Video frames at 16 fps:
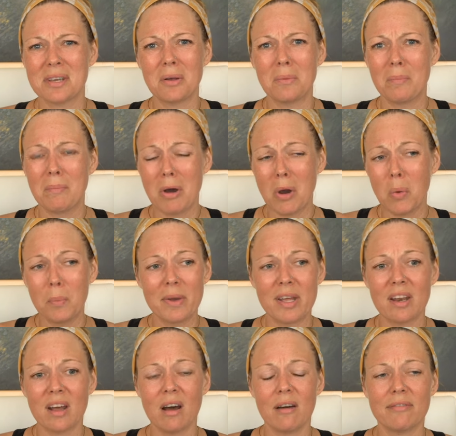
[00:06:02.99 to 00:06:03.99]

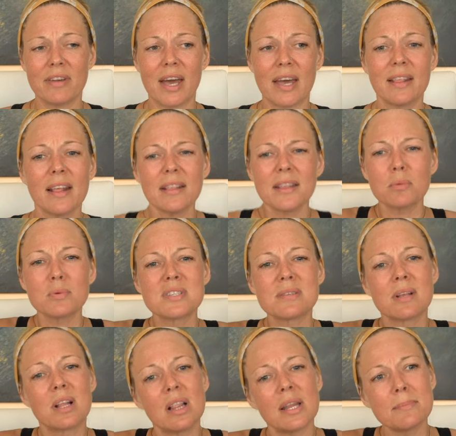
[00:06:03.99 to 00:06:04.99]
moment of it. I think there was
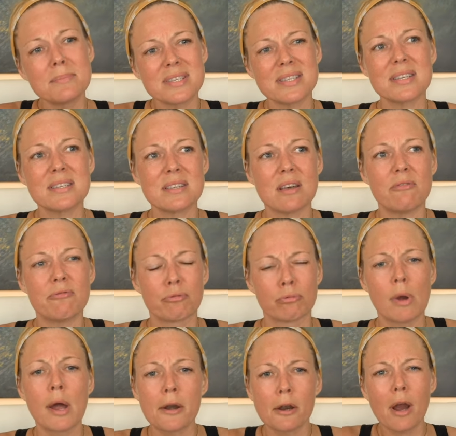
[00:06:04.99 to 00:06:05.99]
glimpses of
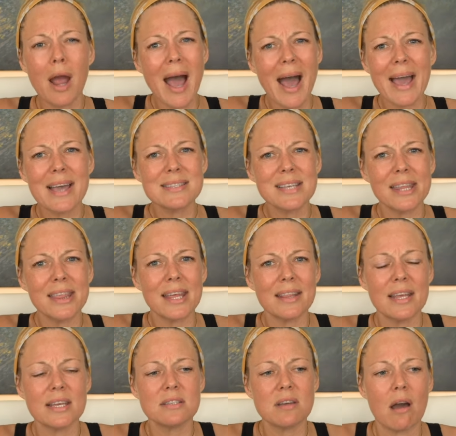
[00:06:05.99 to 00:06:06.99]
runner highs, I think
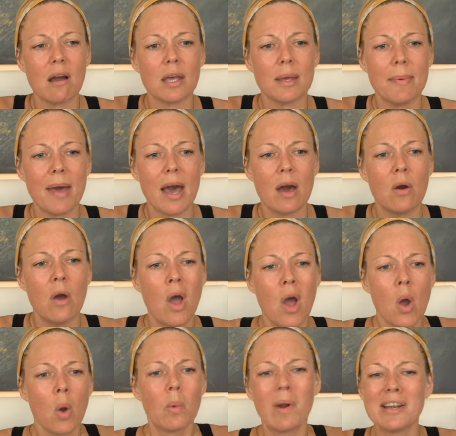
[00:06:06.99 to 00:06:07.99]
they talk about,
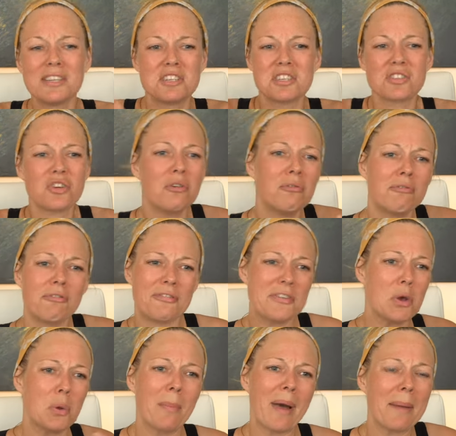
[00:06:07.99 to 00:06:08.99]
where I just couldn't
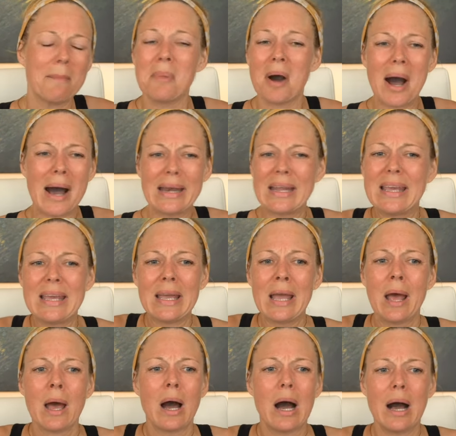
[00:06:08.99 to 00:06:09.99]
feel my body
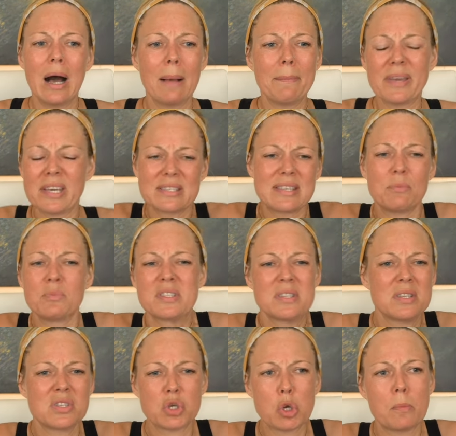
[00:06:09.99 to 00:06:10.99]
because it was
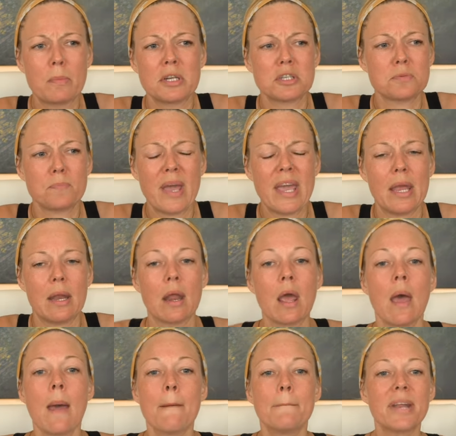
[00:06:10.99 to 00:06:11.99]
in so much pain.
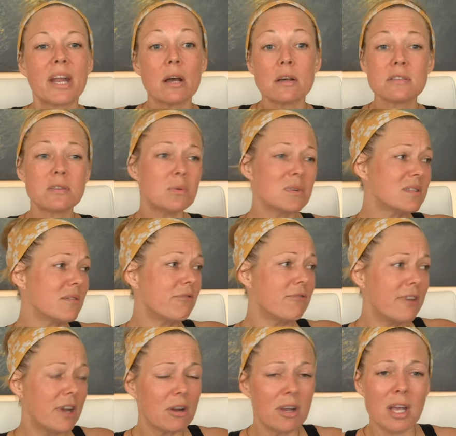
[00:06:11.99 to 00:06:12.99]
But I also was a
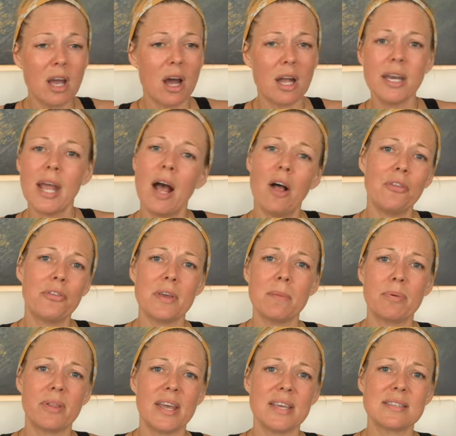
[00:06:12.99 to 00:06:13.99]
very unhealthy
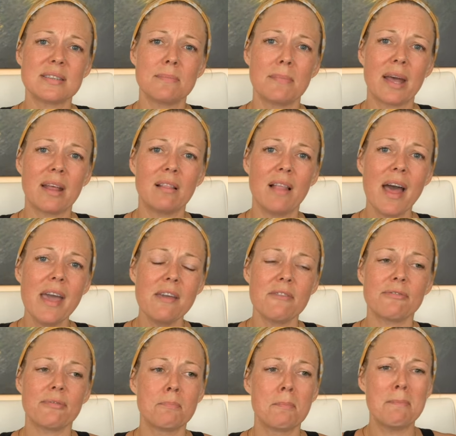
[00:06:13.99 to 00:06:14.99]
place in my
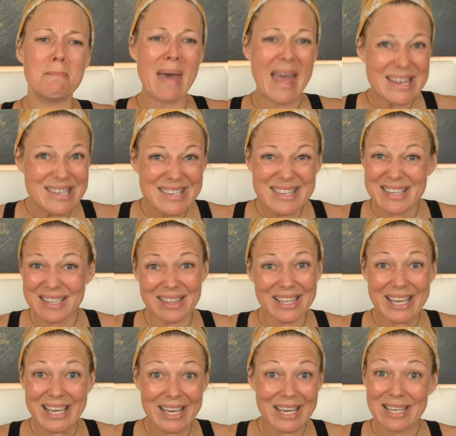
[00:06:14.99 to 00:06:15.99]
life.
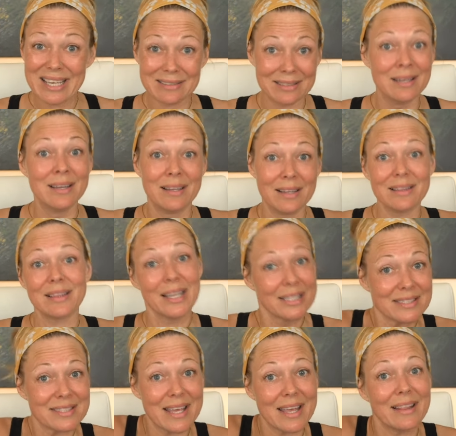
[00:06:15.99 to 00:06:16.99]
Mentally,
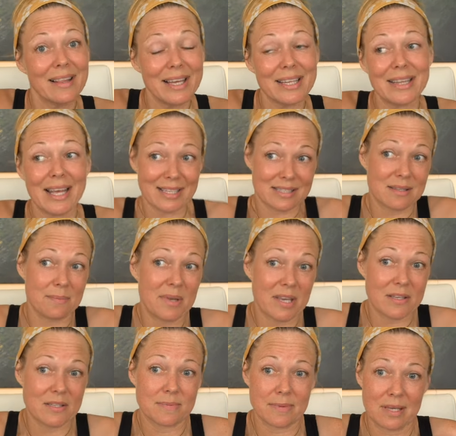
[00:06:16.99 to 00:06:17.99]
let's say, like, that's the
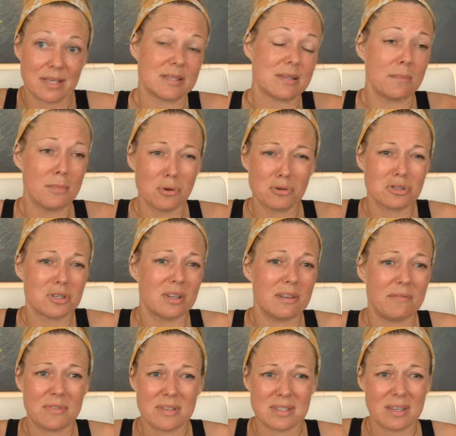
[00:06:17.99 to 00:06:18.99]
biggest piece.
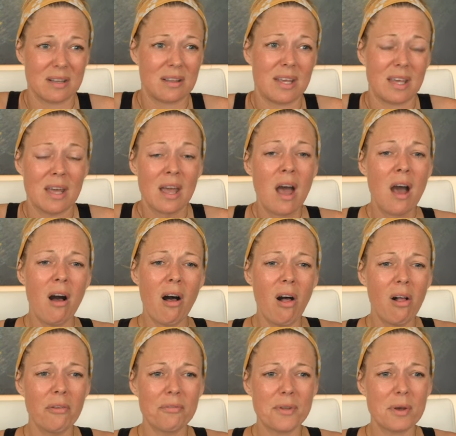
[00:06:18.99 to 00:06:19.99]
Emotionally, physically,
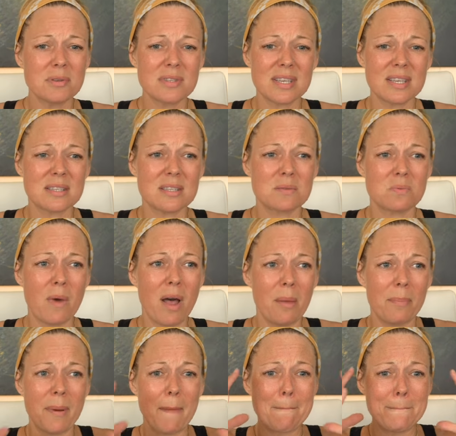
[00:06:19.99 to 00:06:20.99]
all of those things as
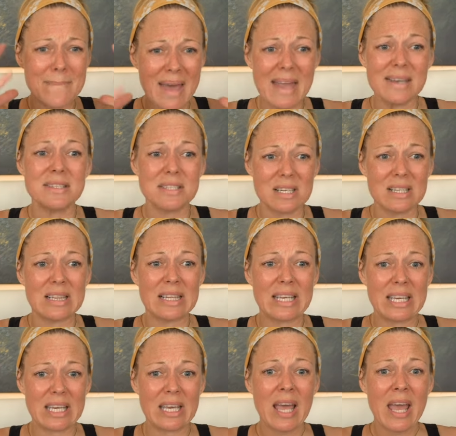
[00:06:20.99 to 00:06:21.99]
well. But
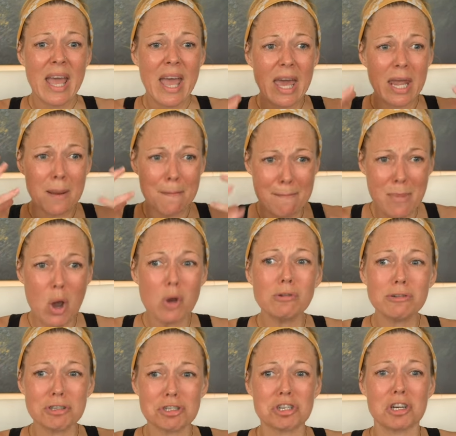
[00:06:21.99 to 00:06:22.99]
mentally and
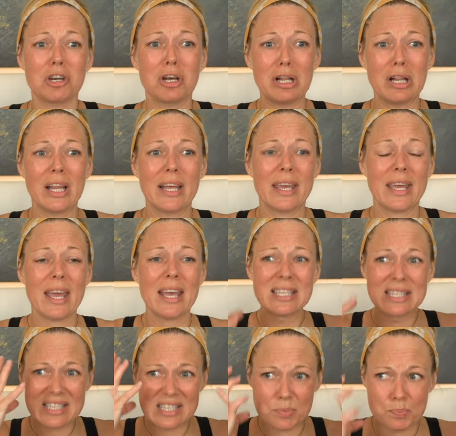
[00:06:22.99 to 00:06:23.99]
emotionally
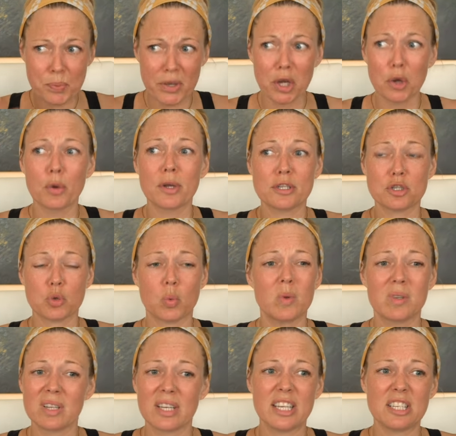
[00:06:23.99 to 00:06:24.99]
and
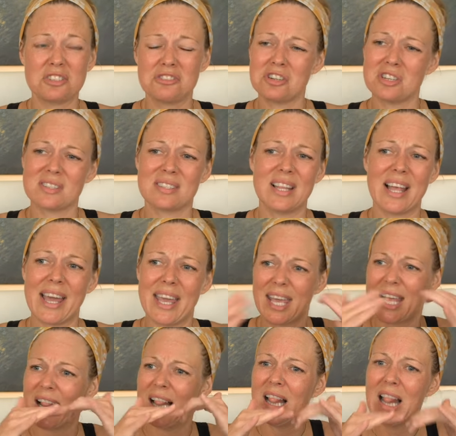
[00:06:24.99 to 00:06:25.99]
spiritually, just,
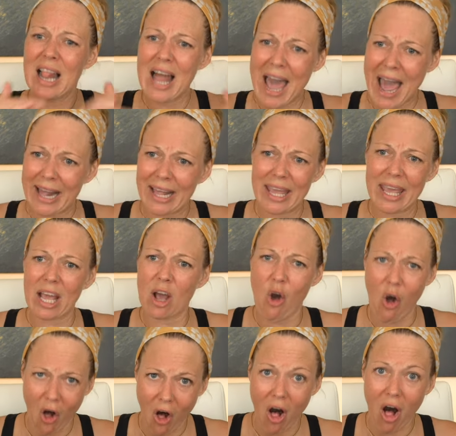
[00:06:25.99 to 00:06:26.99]
like, lacking
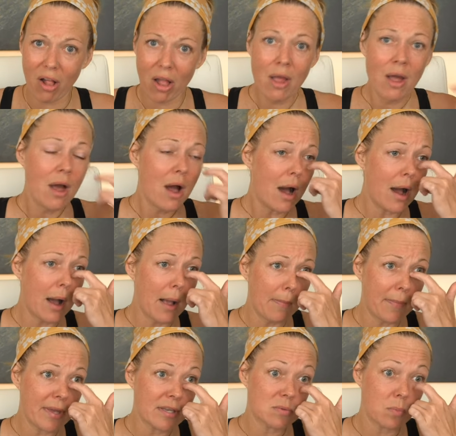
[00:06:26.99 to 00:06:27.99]
all
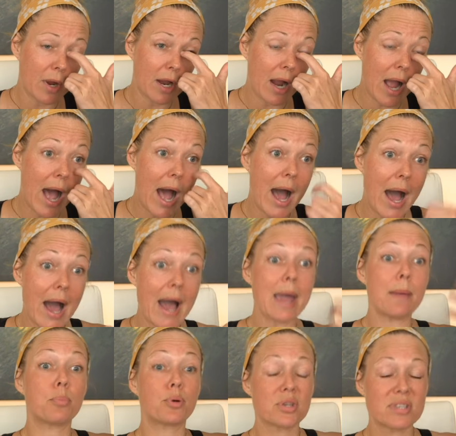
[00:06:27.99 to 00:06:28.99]
is where
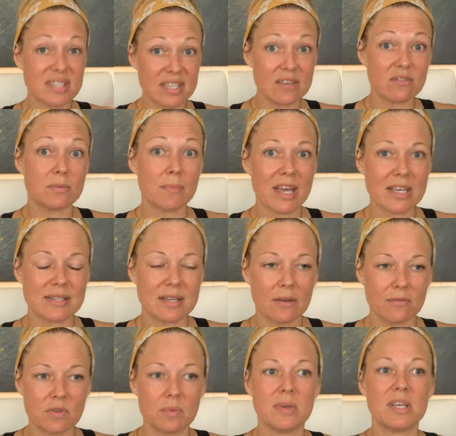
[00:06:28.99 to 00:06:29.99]
I perceived
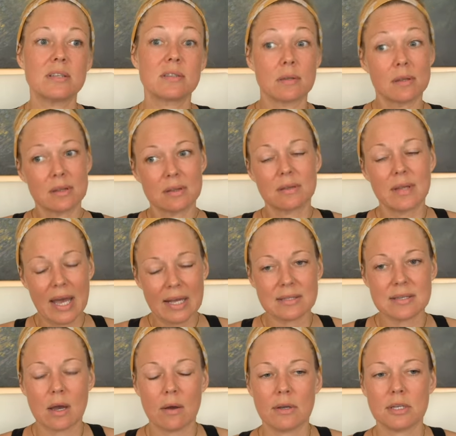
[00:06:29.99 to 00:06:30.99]
myself to be. So
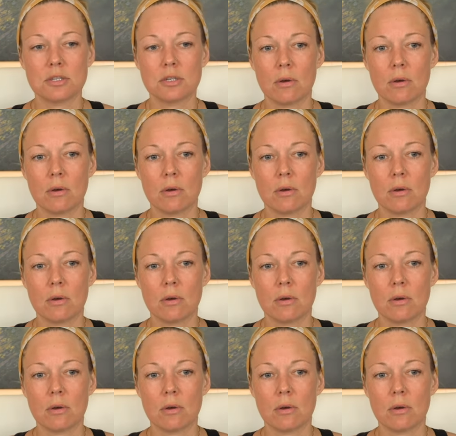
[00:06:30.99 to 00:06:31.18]
that's how I showed